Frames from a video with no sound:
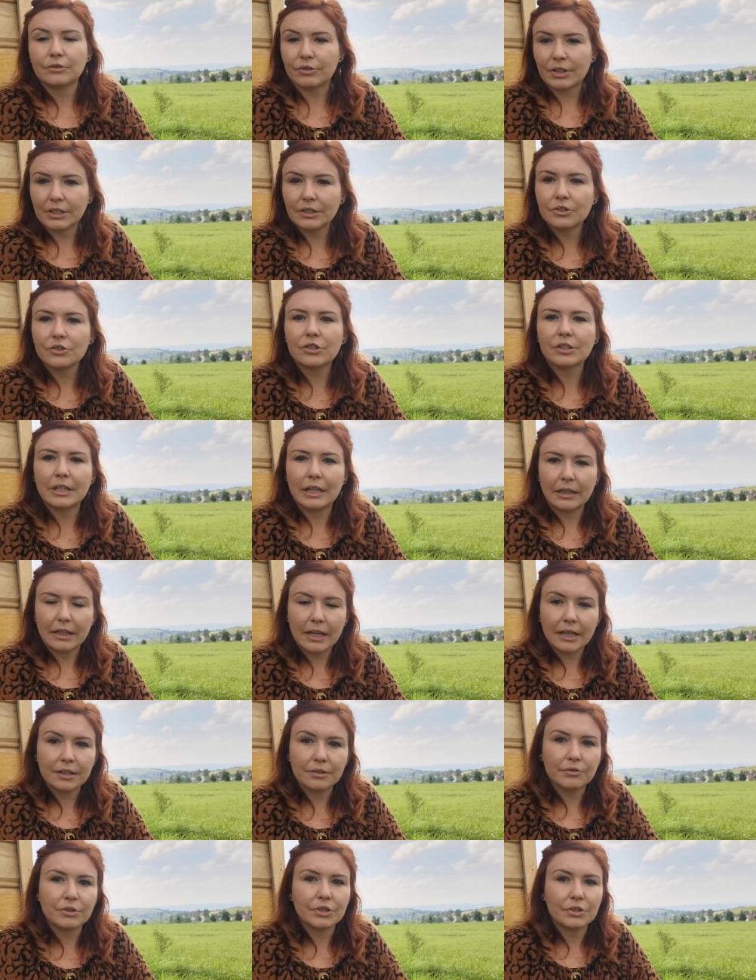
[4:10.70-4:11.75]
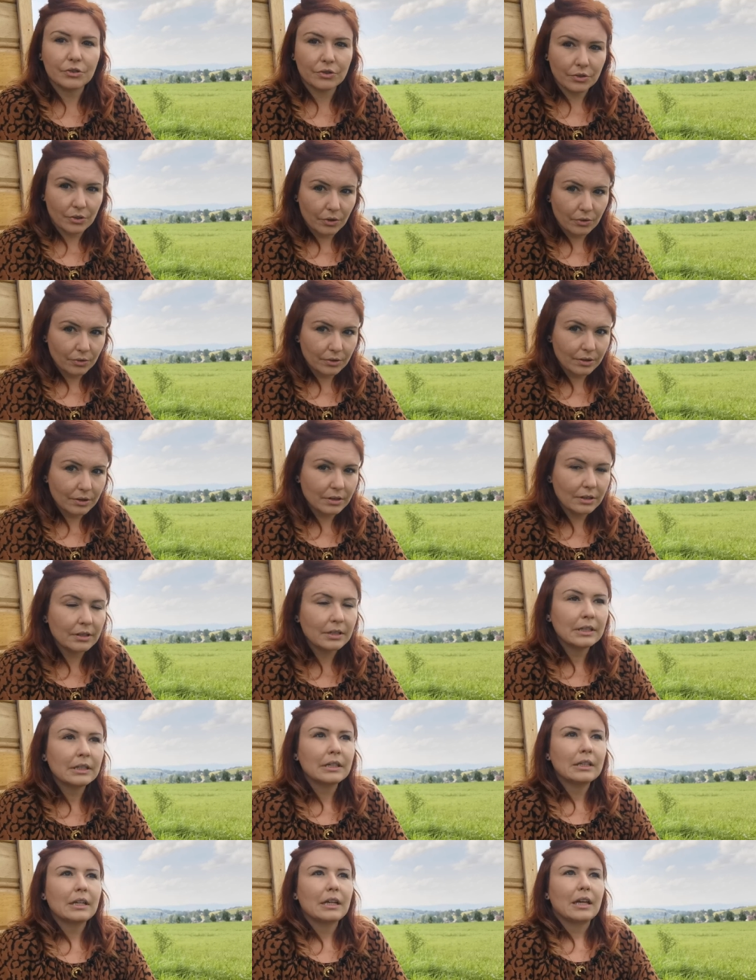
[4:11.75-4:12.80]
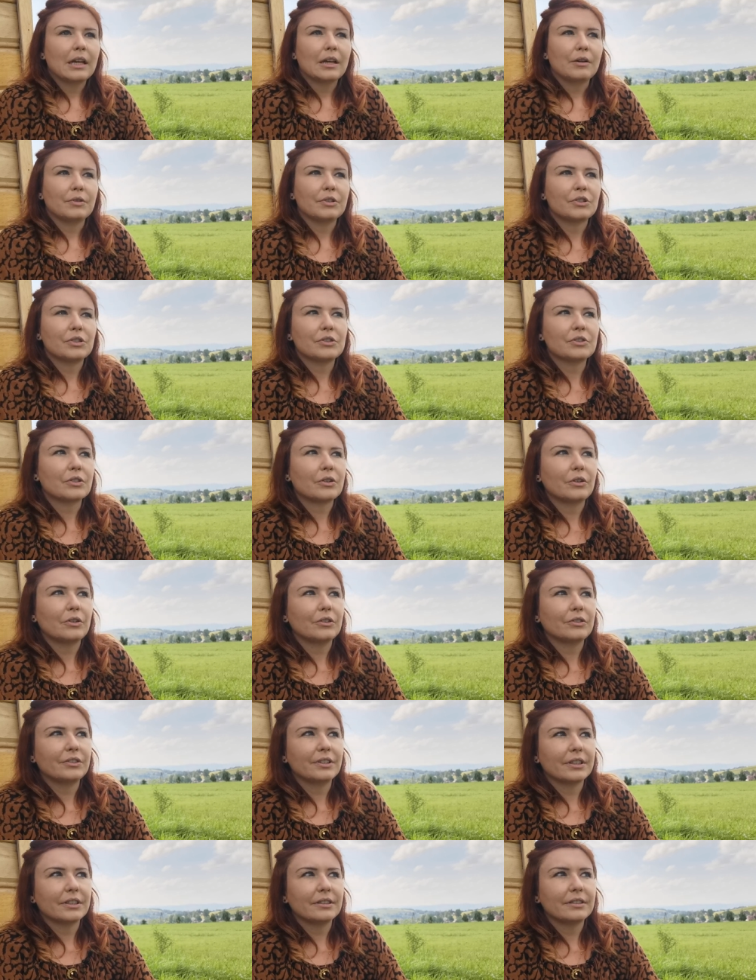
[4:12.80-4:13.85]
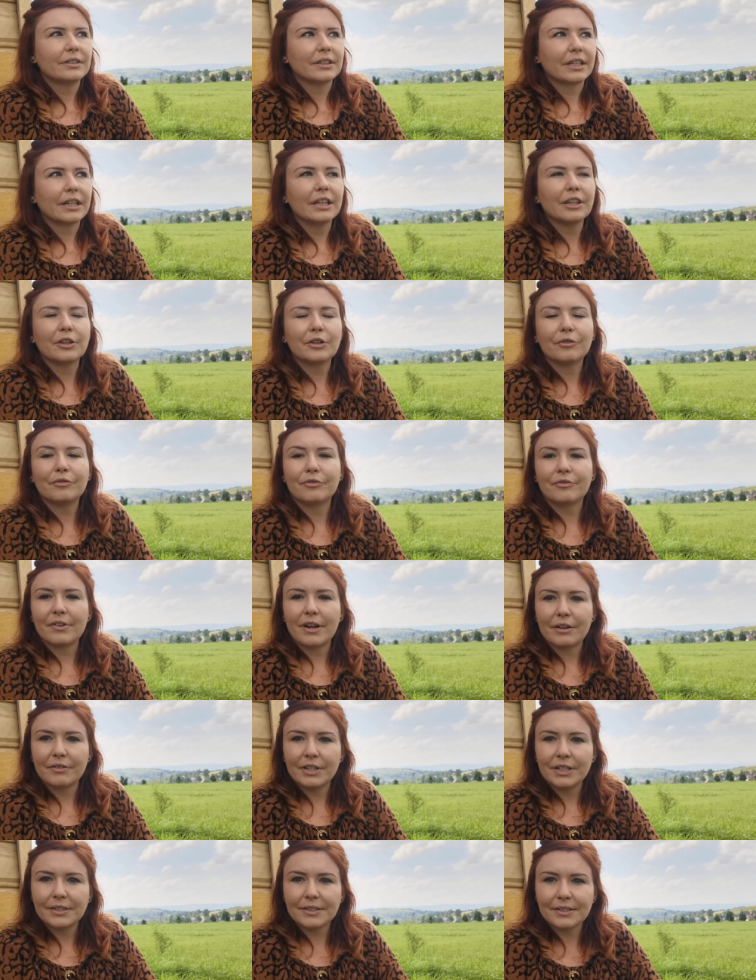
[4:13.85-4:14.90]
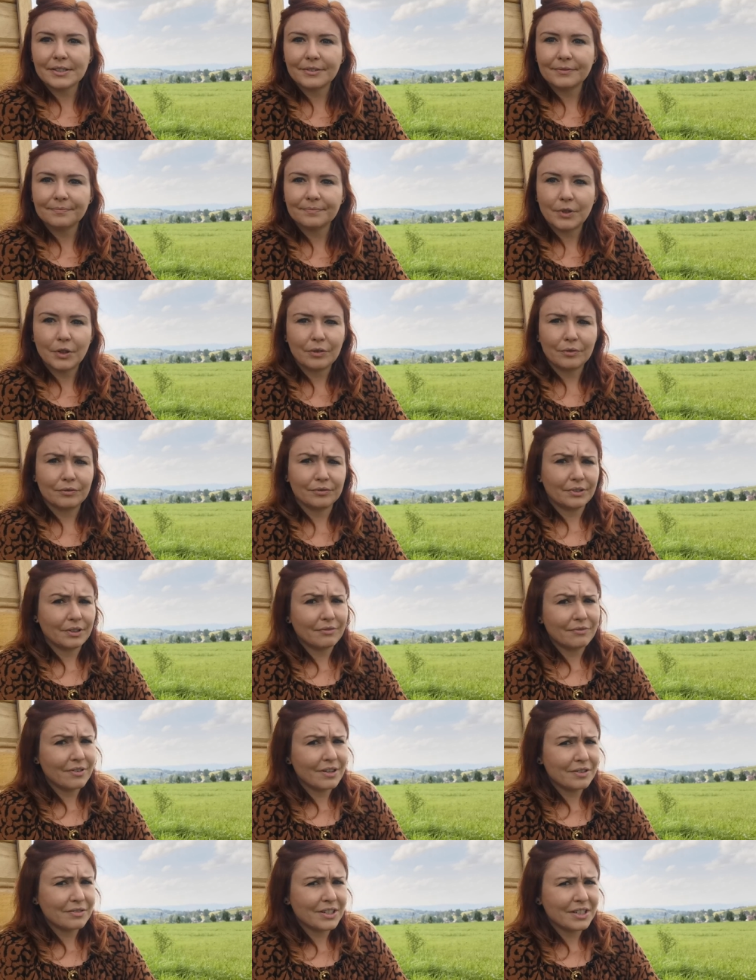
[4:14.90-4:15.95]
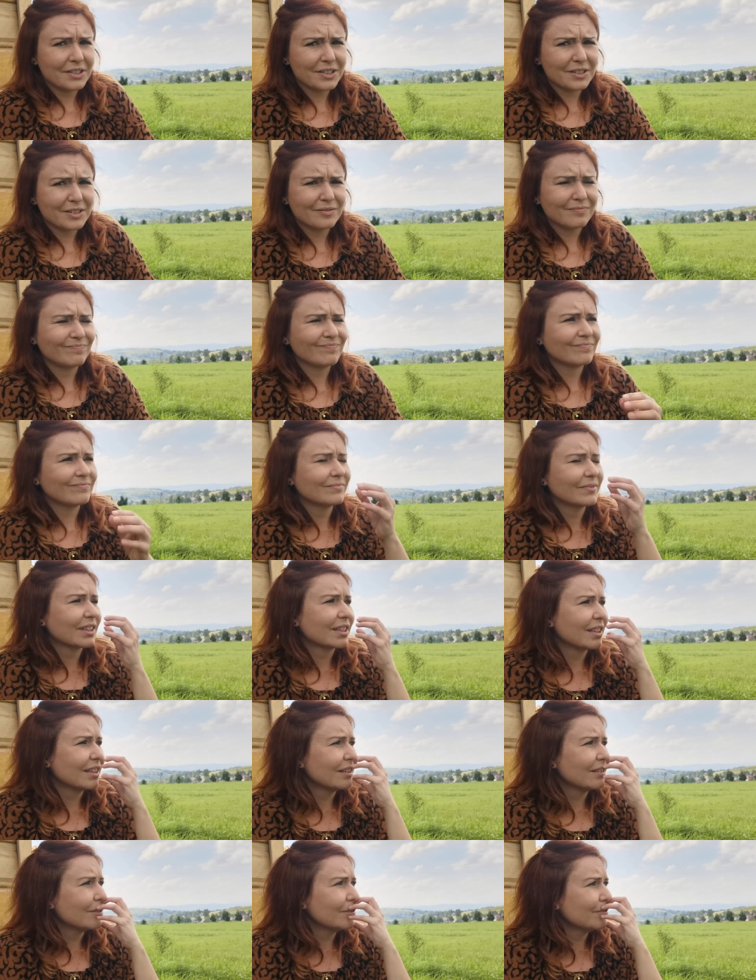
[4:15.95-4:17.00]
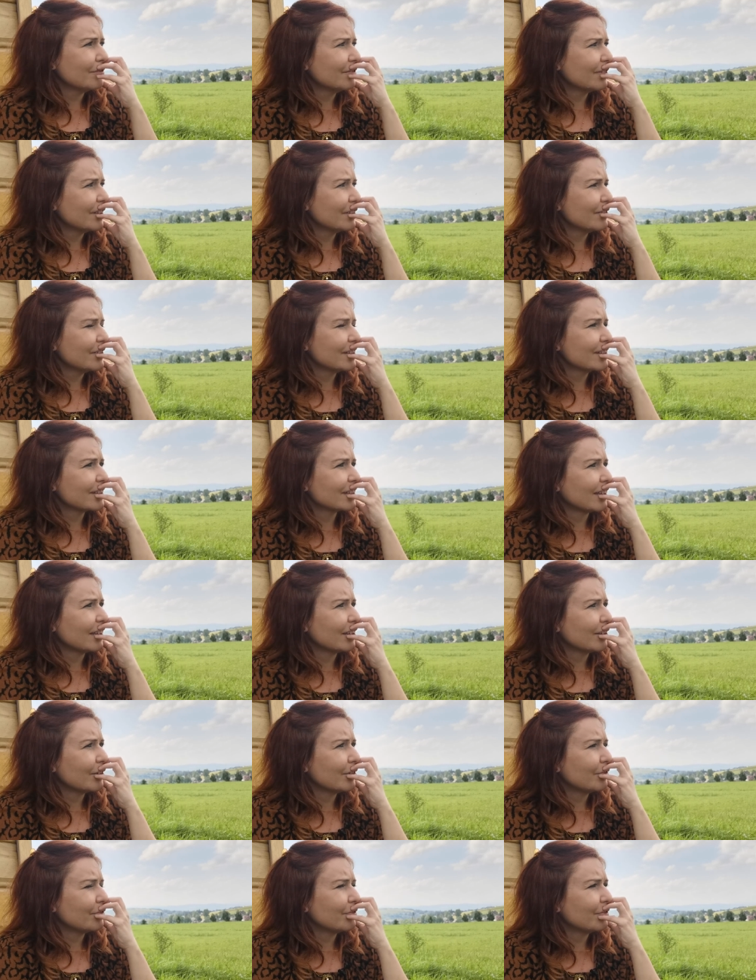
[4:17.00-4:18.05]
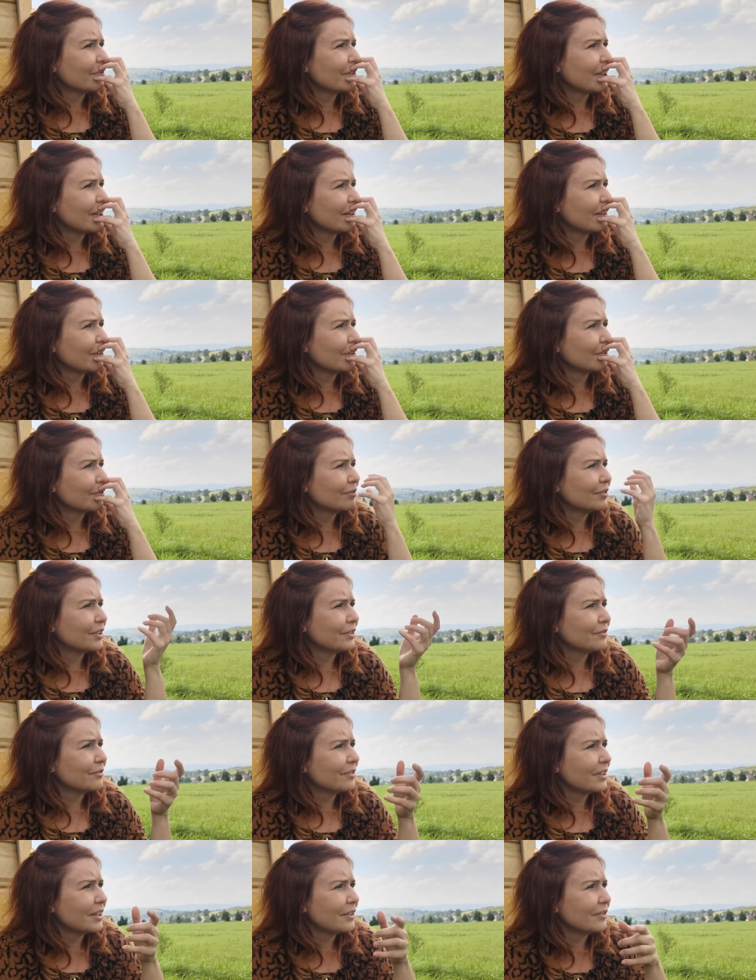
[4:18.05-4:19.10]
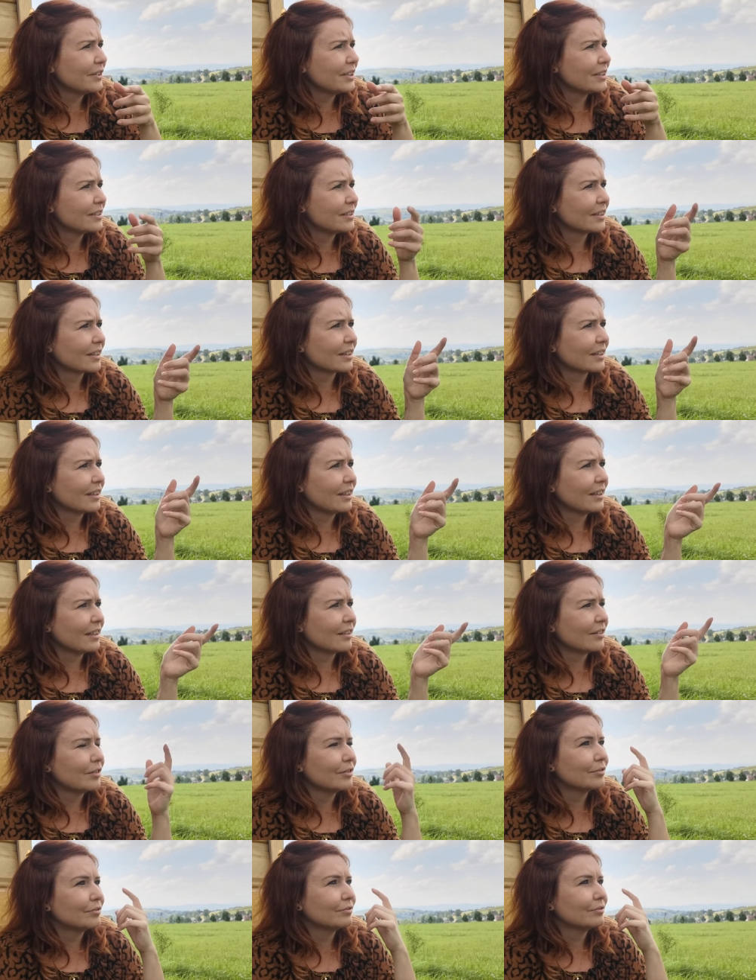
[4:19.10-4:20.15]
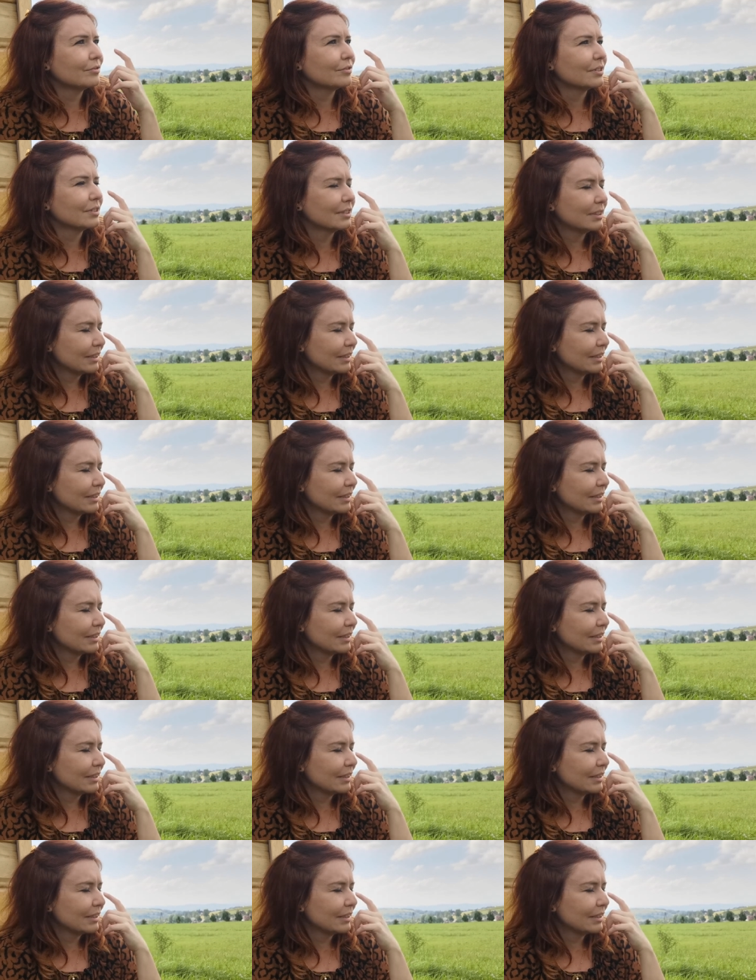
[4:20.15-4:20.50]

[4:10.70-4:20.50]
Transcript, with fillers: a traditional Irish song, which is called the, the King of Fairies, of the Fairies, the King of Fairies, King of Fair of the Fairies, the King of.